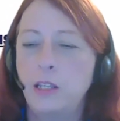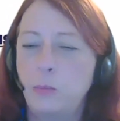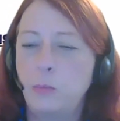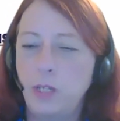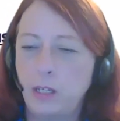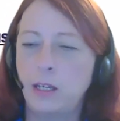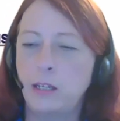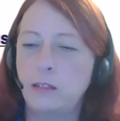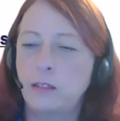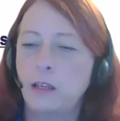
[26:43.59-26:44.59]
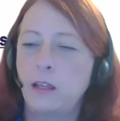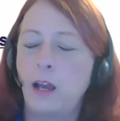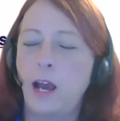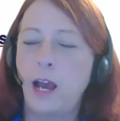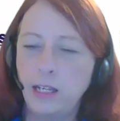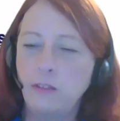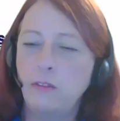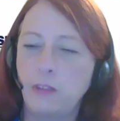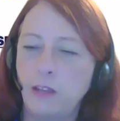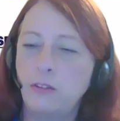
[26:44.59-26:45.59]
is because I
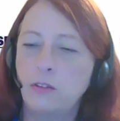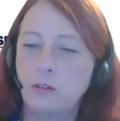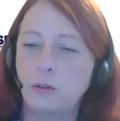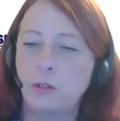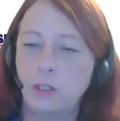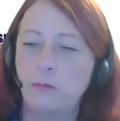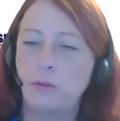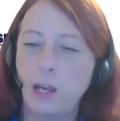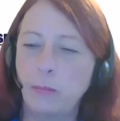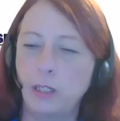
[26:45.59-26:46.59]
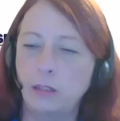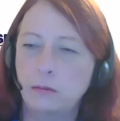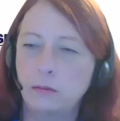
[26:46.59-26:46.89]
didn't think the school could live without me.